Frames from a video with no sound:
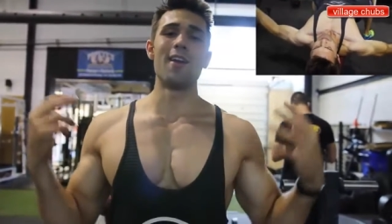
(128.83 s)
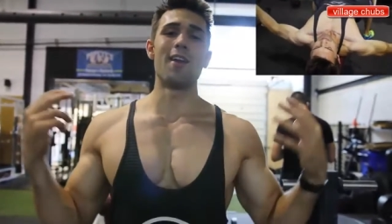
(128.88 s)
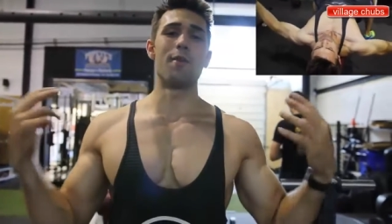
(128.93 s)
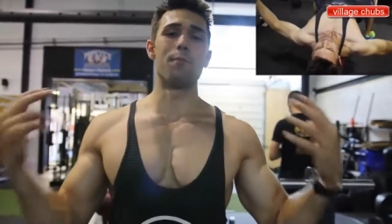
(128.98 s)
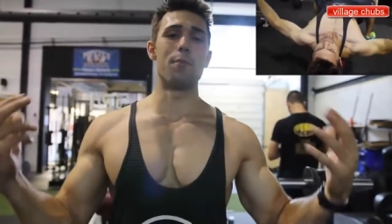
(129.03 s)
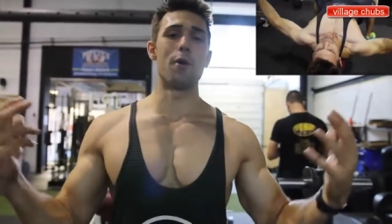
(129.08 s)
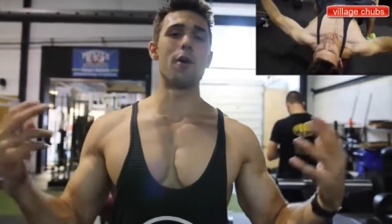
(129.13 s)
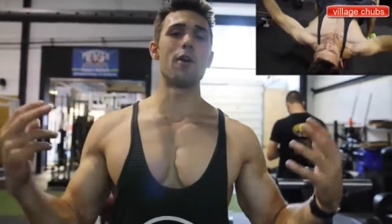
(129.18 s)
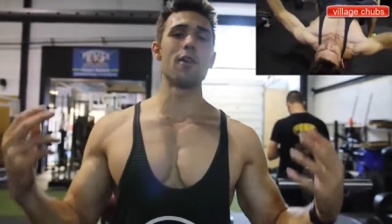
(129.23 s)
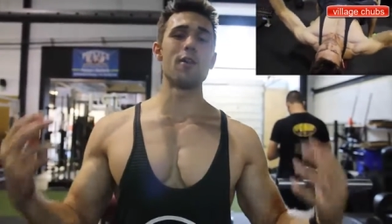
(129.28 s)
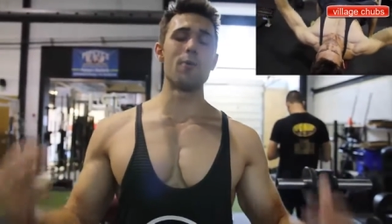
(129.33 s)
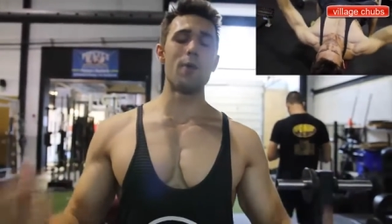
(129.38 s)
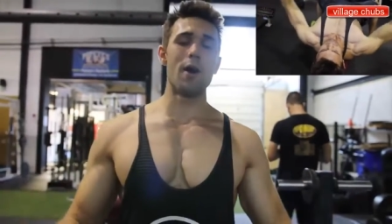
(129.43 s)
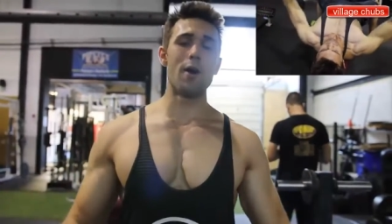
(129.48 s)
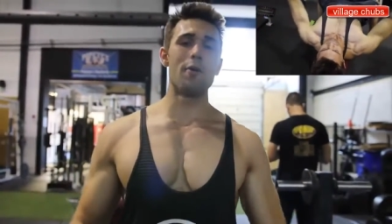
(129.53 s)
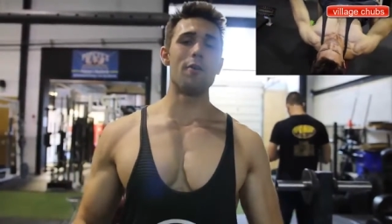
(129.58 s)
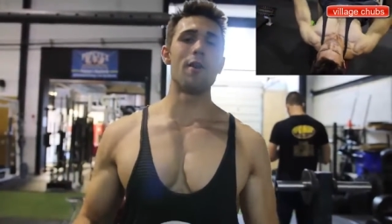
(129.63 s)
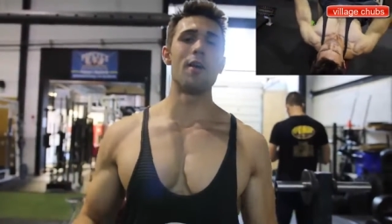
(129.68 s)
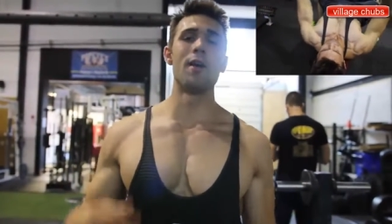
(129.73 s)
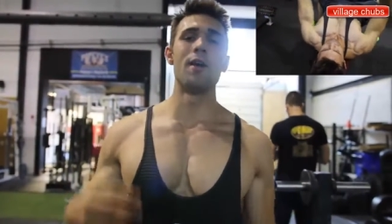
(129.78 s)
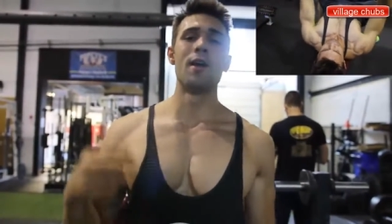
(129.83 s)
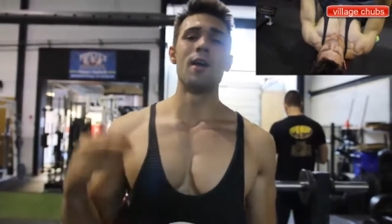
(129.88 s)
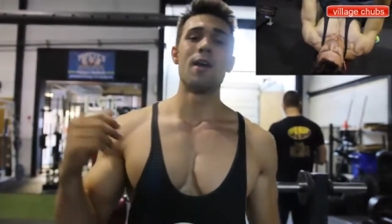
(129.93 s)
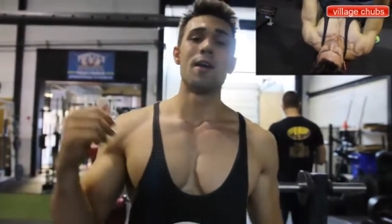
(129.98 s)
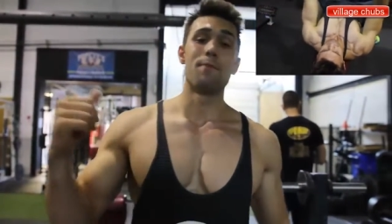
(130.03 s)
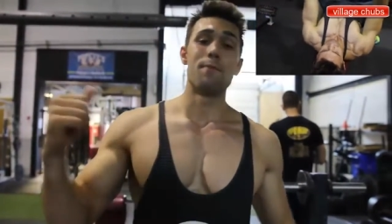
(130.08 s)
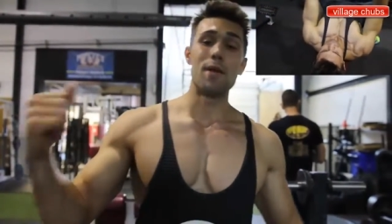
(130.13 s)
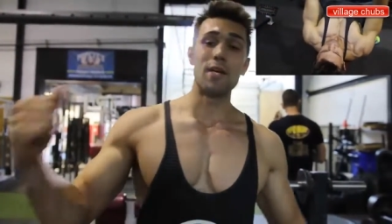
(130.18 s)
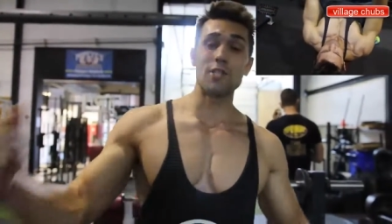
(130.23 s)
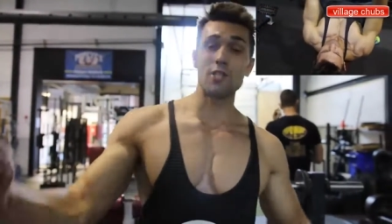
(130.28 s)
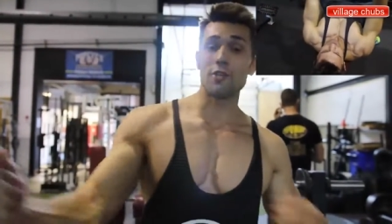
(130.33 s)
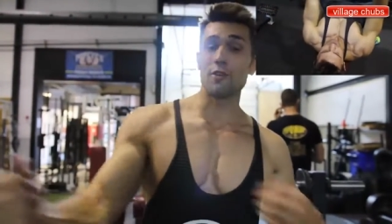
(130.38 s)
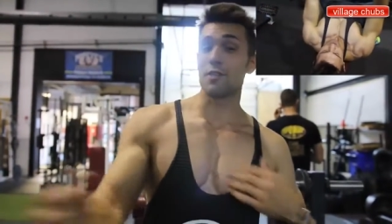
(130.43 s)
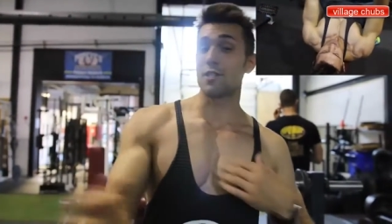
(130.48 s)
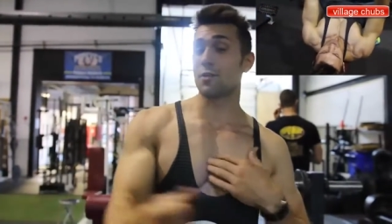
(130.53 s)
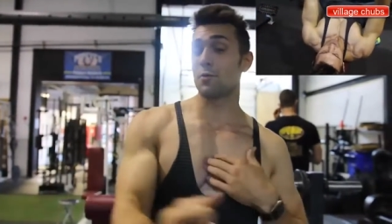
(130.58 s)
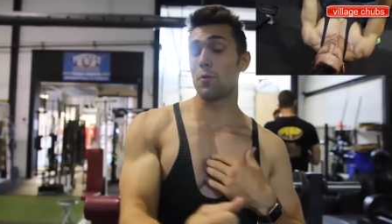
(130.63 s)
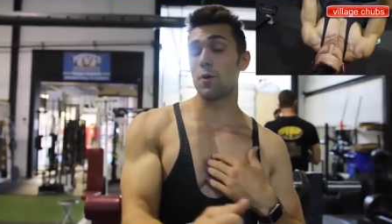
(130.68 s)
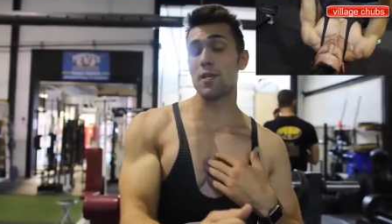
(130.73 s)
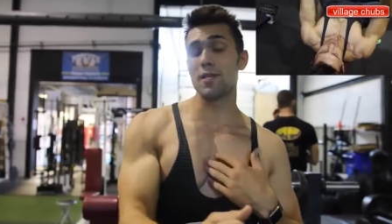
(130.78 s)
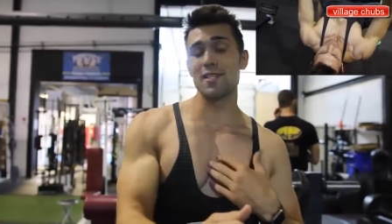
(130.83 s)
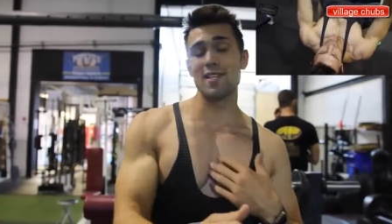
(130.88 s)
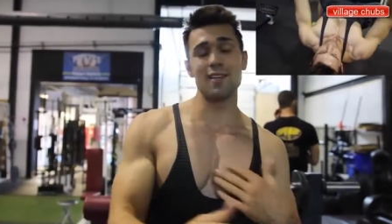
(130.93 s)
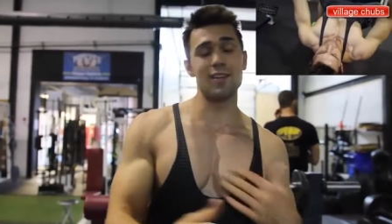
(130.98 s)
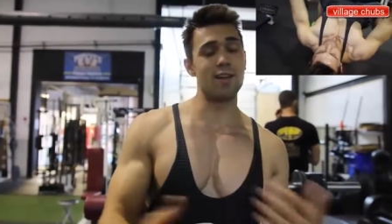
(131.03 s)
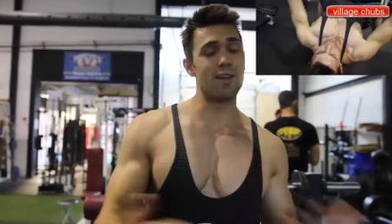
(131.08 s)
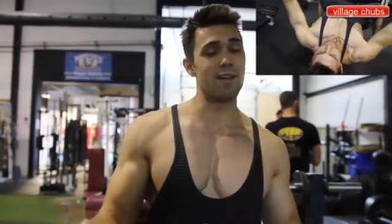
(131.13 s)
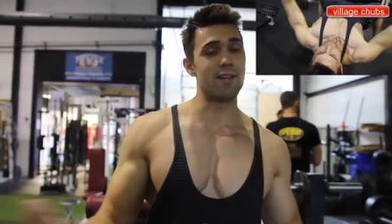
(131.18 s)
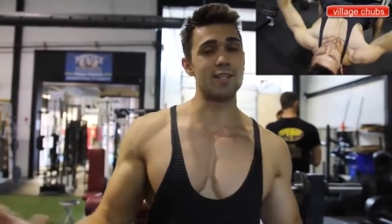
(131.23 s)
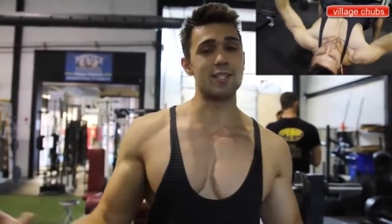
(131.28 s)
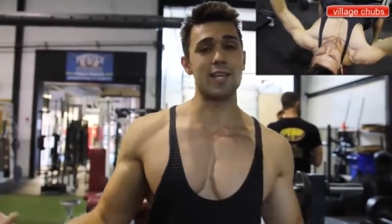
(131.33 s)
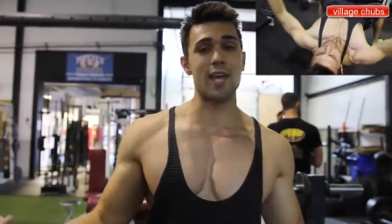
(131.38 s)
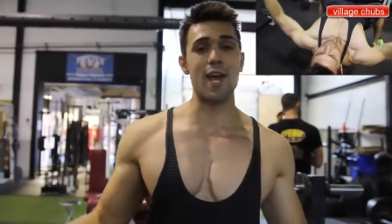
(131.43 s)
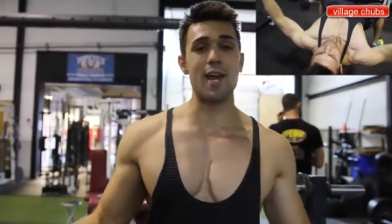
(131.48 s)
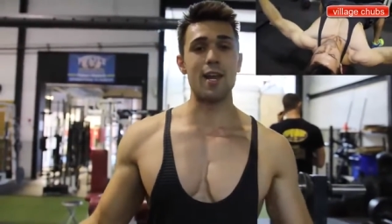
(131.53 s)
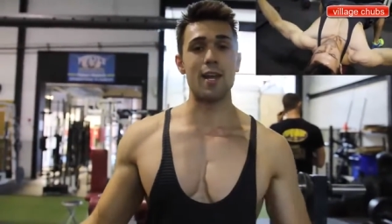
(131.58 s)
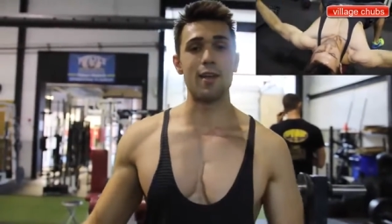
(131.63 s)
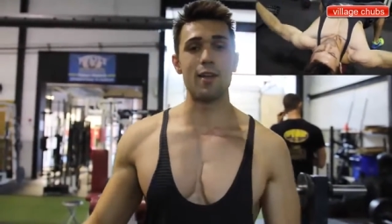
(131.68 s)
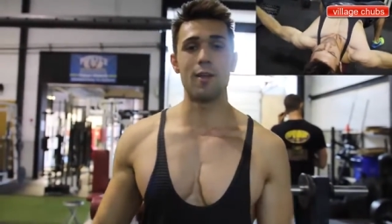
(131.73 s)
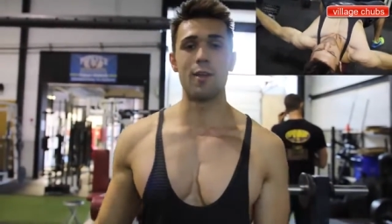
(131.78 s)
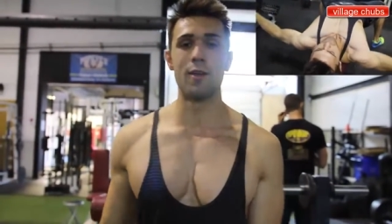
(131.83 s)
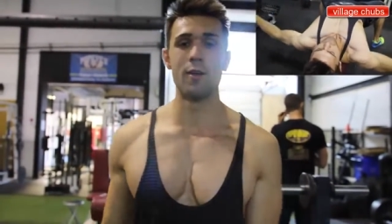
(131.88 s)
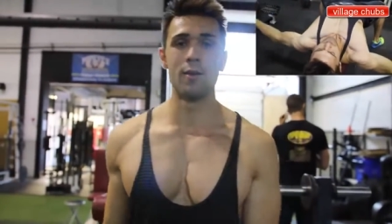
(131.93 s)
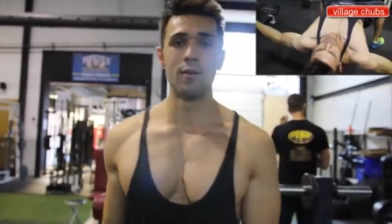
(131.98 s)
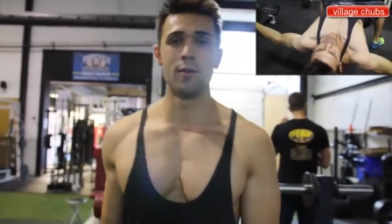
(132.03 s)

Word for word: It'll burn you out. Make sure you're squeezing. Let's get it.